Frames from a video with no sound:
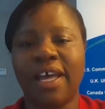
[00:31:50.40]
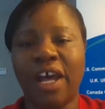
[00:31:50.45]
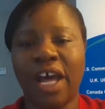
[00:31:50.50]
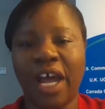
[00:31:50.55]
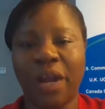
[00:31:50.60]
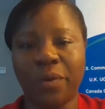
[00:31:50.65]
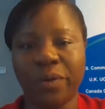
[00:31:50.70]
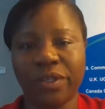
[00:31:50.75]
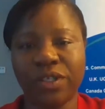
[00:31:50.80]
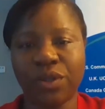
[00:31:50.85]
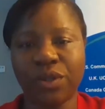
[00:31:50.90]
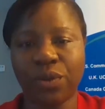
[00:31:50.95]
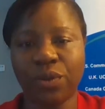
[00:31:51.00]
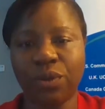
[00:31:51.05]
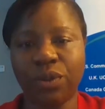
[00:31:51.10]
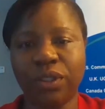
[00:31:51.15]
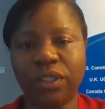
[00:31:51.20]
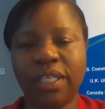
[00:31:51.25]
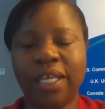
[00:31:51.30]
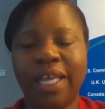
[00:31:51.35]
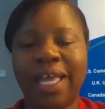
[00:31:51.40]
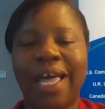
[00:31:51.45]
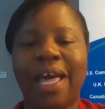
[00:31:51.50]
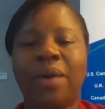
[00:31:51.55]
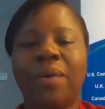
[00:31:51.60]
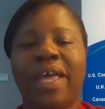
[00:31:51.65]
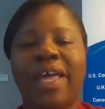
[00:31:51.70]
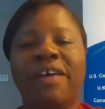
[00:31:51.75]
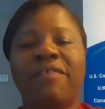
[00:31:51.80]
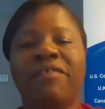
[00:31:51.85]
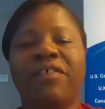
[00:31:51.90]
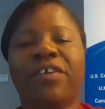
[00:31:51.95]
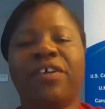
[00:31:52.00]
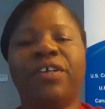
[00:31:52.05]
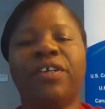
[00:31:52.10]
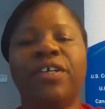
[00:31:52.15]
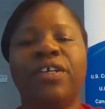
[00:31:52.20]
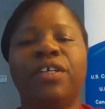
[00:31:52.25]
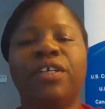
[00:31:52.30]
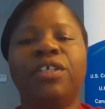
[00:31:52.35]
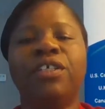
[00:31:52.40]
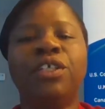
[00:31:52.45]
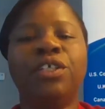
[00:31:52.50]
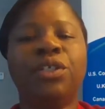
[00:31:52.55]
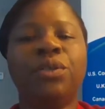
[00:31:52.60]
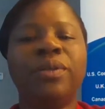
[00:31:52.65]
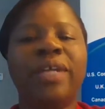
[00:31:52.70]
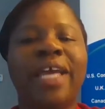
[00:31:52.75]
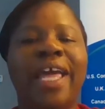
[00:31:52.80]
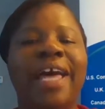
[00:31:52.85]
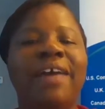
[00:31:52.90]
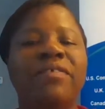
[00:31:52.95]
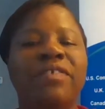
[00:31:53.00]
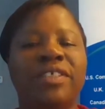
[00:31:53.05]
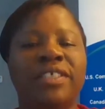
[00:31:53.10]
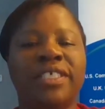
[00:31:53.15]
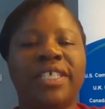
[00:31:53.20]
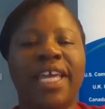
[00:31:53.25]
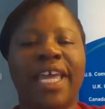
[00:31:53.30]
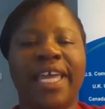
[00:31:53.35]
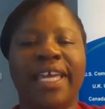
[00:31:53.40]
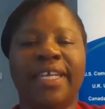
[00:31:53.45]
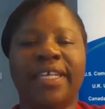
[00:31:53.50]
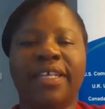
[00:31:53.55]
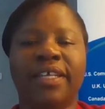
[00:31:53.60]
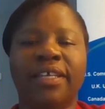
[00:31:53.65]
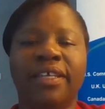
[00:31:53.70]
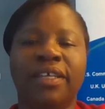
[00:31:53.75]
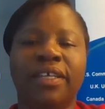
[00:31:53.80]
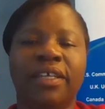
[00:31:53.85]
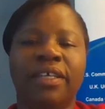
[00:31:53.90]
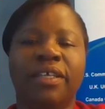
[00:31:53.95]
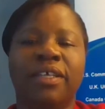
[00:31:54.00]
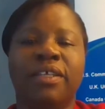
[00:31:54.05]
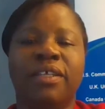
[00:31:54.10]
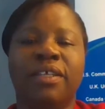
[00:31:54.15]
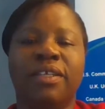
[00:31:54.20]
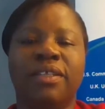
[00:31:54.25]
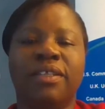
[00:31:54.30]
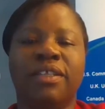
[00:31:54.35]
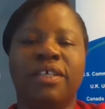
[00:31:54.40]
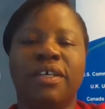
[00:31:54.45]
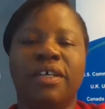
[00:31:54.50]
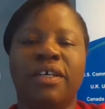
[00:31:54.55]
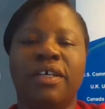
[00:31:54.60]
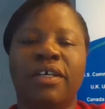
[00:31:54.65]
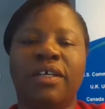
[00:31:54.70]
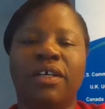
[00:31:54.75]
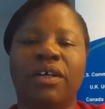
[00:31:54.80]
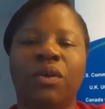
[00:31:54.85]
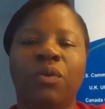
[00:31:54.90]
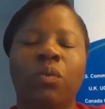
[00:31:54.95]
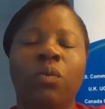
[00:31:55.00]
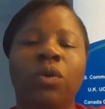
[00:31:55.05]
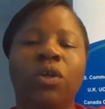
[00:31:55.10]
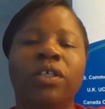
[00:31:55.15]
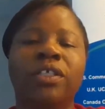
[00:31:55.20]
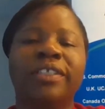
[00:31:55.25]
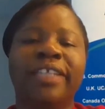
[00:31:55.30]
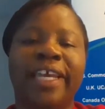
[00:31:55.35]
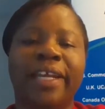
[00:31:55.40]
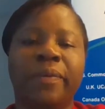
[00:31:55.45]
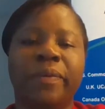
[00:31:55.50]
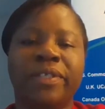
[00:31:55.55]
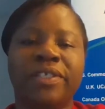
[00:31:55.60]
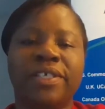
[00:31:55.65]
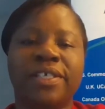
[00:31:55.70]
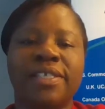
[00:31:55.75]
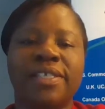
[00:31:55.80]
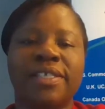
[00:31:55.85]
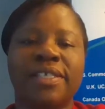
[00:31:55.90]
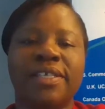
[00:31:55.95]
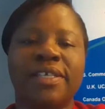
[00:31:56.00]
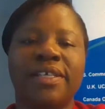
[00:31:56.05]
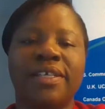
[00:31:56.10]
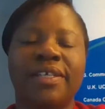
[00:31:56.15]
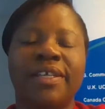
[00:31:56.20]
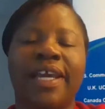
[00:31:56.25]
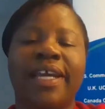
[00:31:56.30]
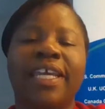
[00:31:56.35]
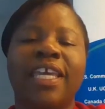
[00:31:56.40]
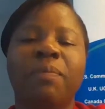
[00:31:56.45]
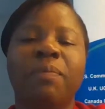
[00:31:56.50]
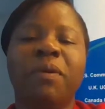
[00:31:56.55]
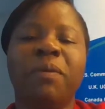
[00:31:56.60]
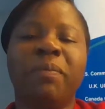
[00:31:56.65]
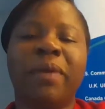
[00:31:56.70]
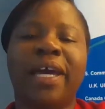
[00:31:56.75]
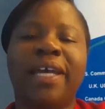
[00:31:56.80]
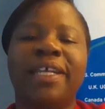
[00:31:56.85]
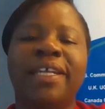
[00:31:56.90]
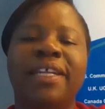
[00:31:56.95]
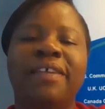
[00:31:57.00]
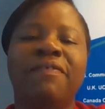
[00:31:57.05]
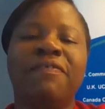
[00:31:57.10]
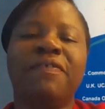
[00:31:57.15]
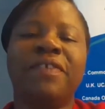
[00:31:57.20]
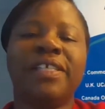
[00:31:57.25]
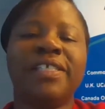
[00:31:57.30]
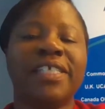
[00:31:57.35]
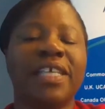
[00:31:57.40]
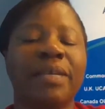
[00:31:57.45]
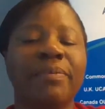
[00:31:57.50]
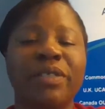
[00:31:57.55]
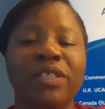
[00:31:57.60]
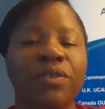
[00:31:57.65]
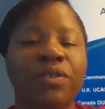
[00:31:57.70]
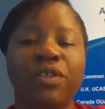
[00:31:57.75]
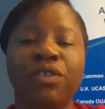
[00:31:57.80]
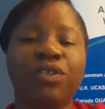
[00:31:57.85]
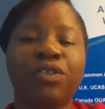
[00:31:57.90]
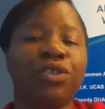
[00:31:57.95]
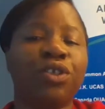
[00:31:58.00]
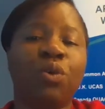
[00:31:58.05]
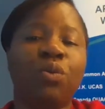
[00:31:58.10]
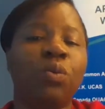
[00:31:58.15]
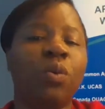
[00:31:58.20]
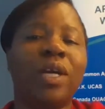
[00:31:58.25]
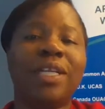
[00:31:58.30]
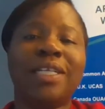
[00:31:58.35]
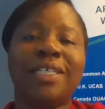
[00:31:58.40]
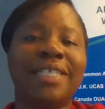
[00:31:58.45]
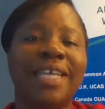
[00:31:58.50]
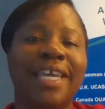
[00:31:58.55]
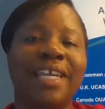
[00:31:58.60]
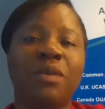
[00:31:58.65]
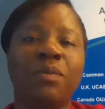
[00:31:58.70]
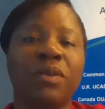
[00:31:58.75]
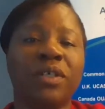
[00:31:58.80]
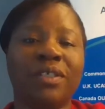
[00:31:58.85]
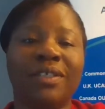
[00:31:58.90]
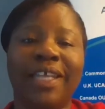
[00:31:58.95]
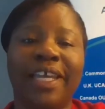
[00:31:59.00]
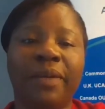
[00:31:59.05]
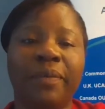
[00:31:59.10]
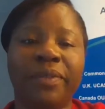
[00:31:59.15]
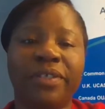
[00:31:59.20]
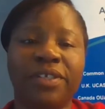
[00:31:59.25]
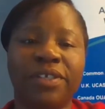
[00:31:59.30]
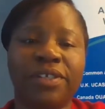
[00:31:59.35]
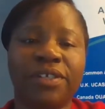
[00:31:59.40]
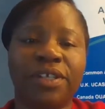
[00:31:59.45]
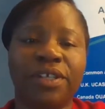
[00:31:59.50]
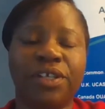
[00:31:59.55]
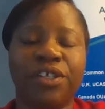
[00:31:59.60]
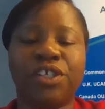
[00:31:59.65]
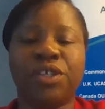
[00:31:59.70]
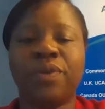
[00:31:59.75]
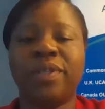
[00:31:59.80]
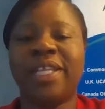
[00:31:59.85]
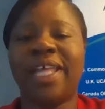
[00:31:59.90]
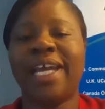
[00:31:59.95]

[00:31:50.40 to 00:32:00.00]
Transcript: our school. However, you don't have to take the world languages. Now, keep in mind that if some students don't want to take world languages, so in